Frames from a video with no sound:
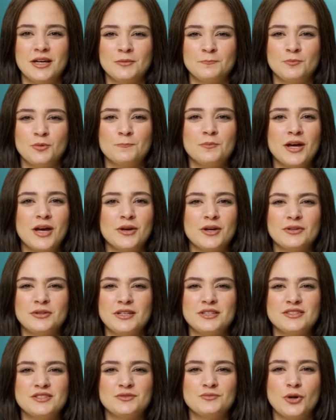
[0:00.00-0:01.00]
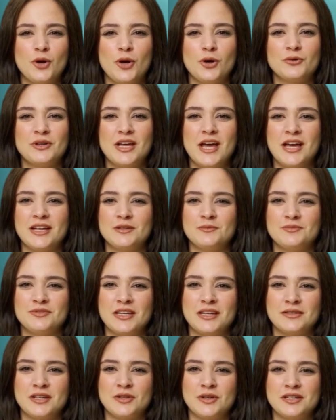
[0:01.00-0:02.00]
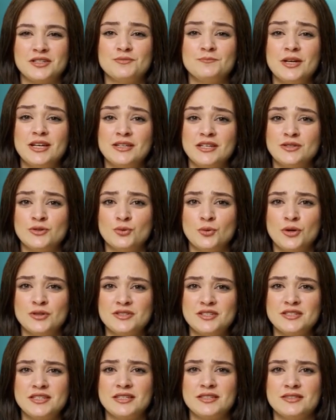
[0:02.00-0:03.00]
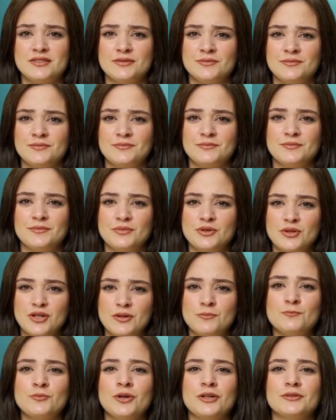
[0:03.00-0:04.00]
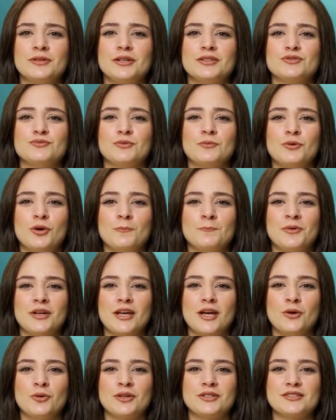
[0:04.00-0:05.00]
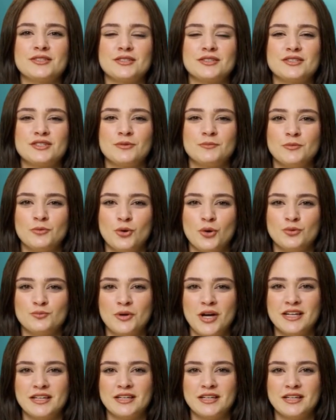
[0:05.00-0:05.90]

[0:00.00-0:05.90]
Prepare a list of all the items and their expected quantities. You can print this from your POS system or write